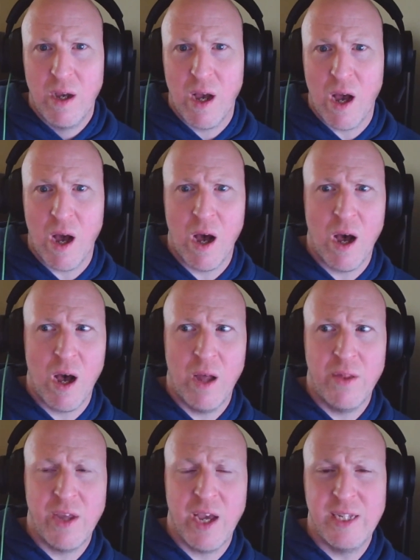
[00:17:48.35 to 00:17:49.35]

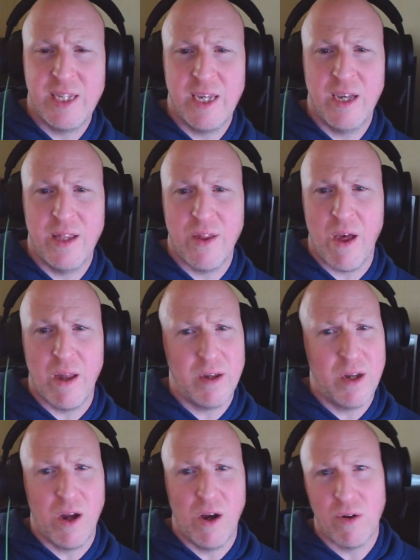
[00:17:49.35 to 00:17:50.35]
The idea that,
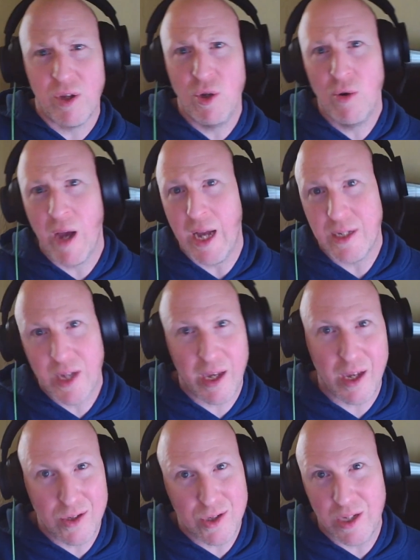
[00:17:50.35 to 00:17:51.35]
you got
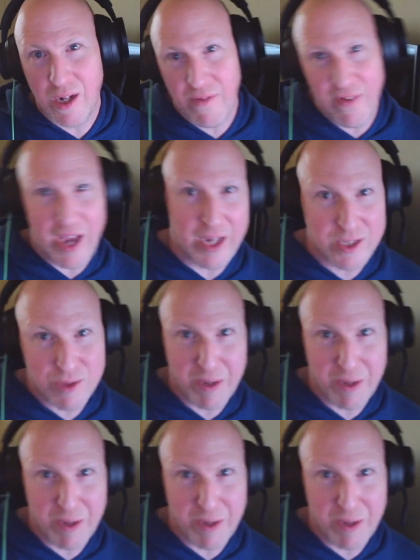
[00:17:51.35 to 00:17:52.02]
tickets in advance,